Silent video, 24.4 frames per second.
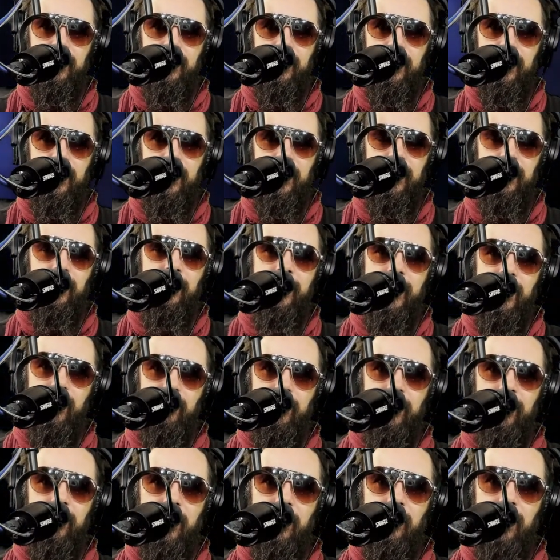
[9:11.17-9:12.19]
And you'll never
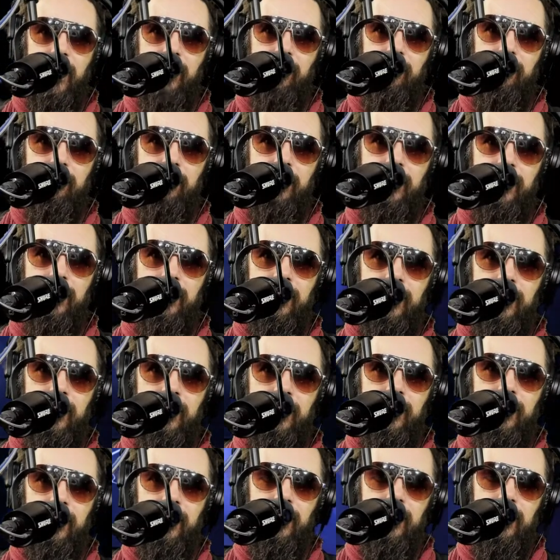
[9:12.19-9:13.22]
grow out.
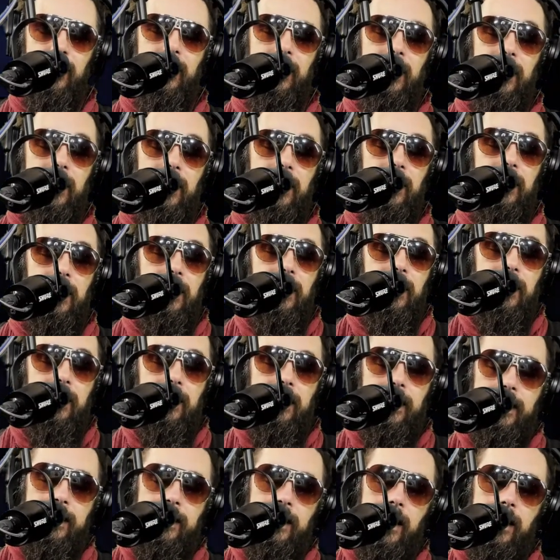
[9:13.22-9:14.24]
At
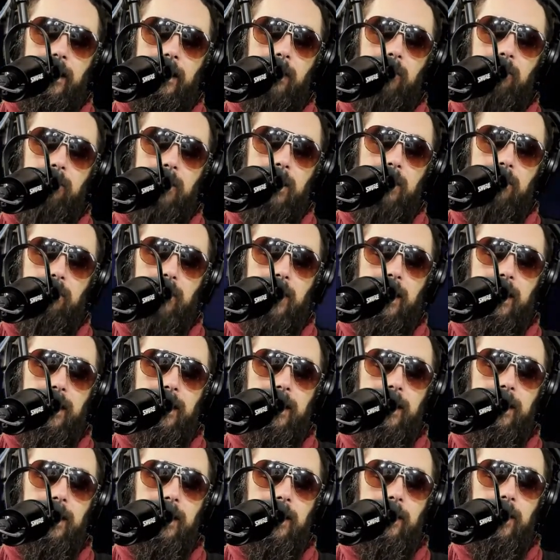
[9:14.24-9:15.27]
least not like Peter Pan
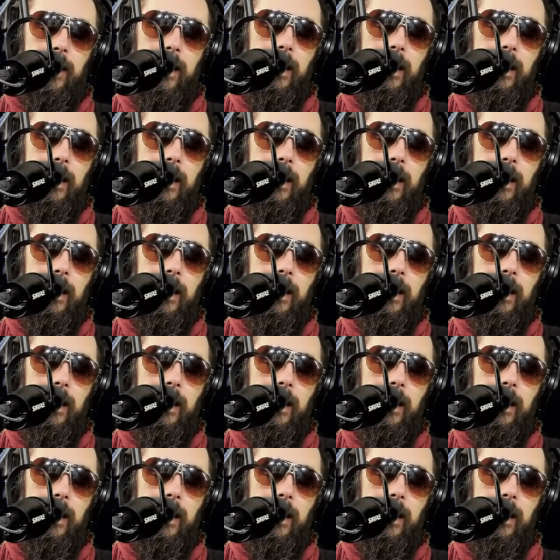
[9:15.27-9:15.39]
did. Okay,